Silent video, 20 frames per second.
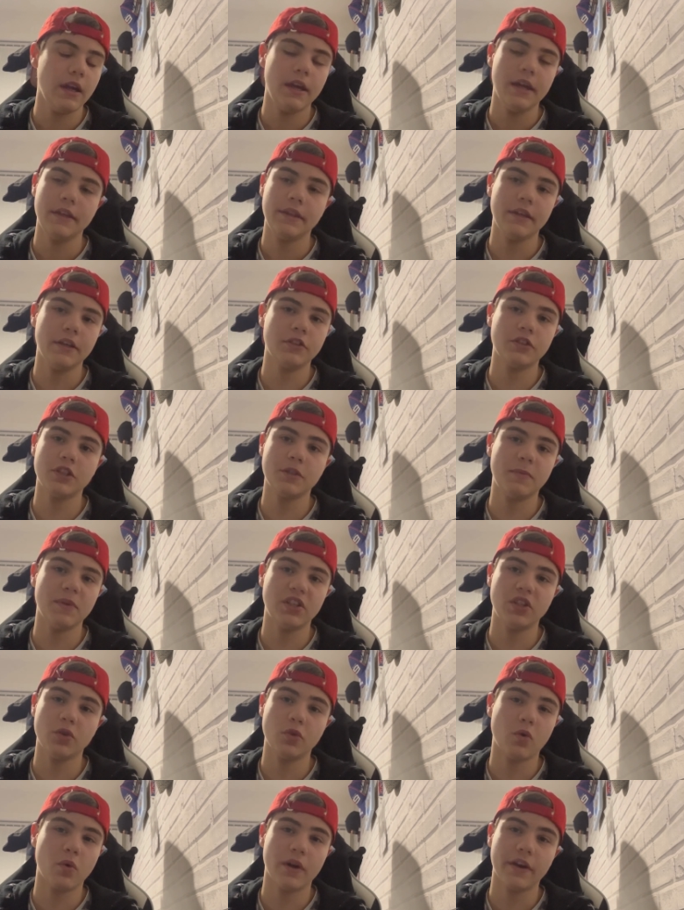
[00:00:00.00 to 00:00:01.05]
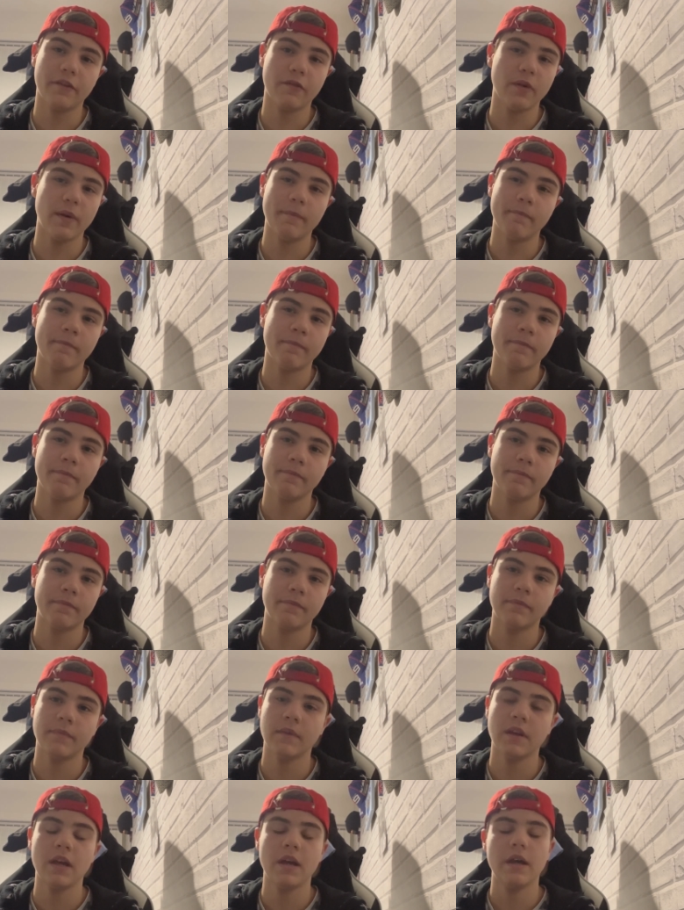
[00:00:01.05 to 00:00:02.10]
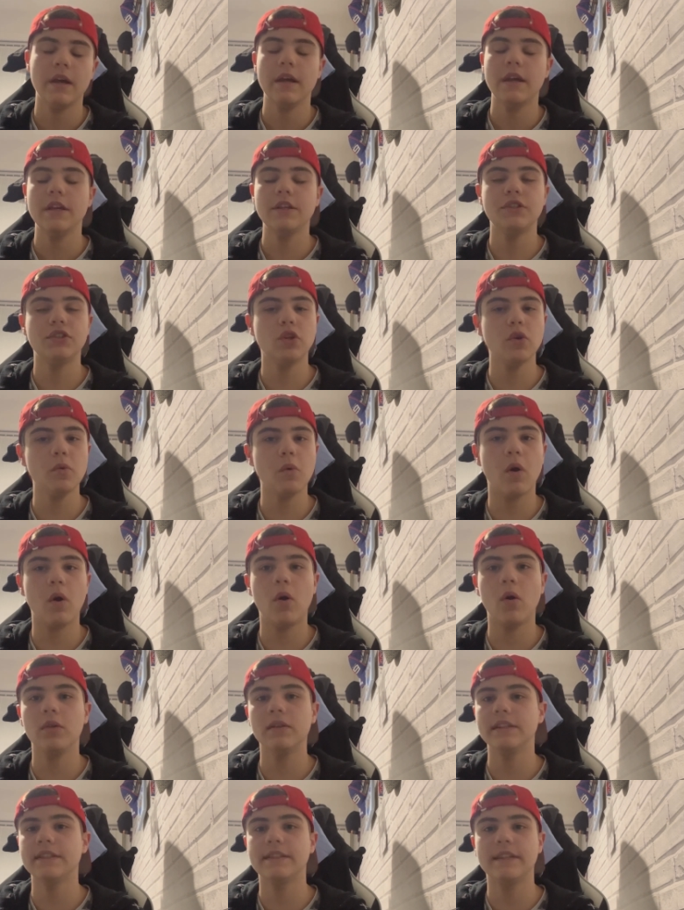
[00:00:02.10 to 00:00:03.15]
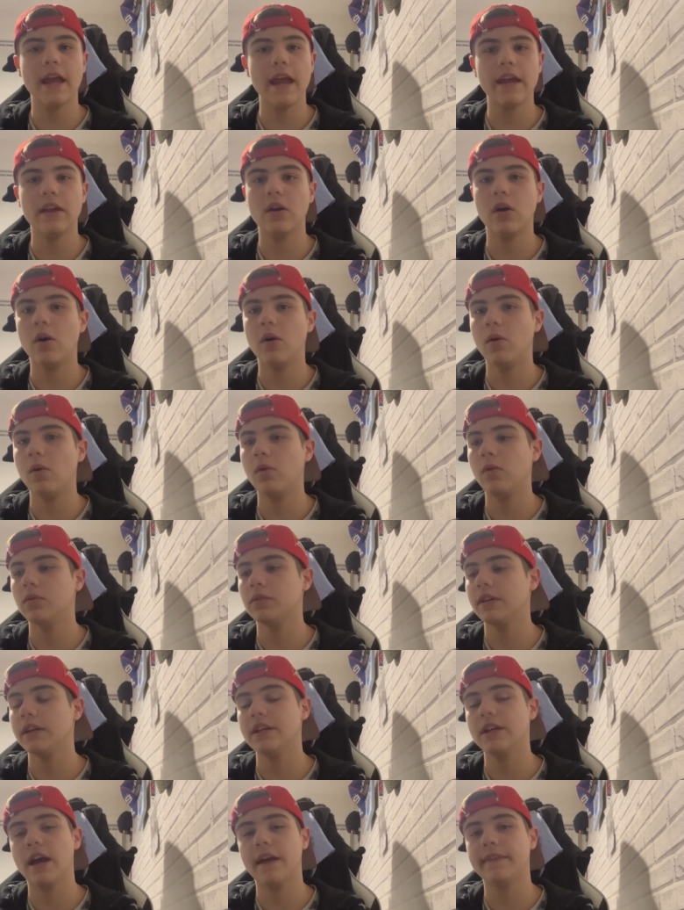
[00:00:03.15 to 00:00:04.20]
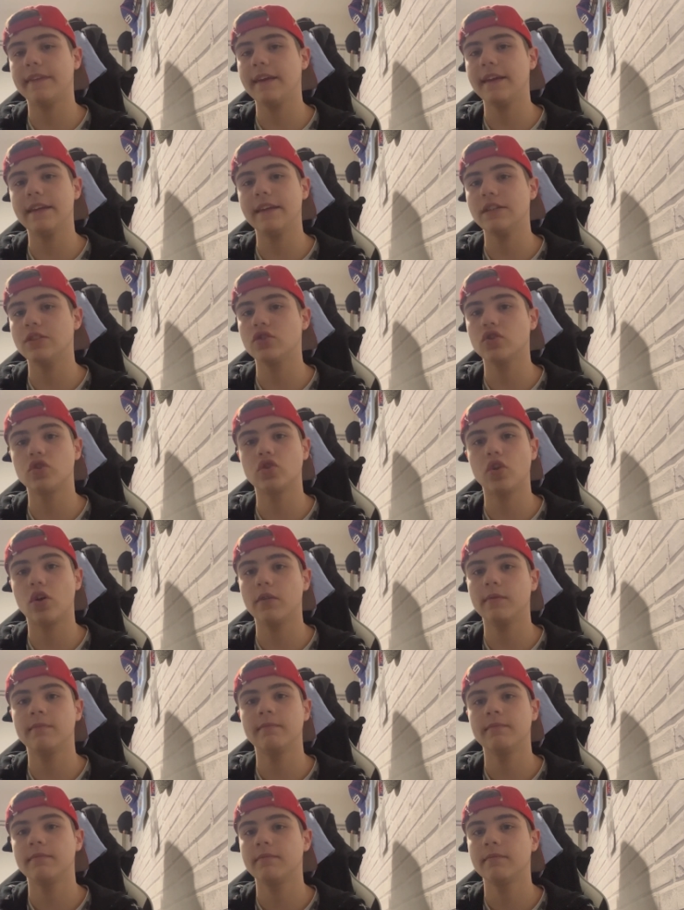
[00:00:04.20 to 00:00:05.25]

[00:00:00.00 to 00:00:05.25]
they'll just be too quick for him. He's too old. He's getting old. I think he's just done.